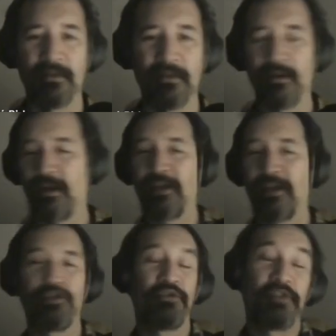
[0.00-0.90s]
I can
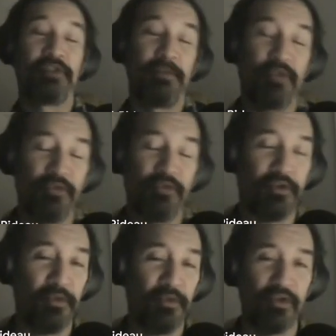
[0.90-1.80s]
choose the Scheme code for the
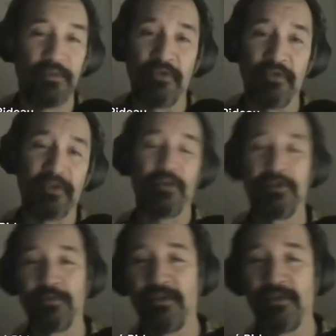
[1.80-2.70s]
Merkle proof and how
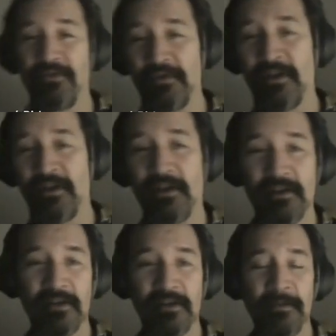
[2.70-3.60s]
it's beautiful,
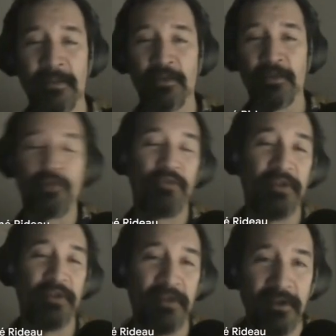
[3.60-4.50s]
but hopefully,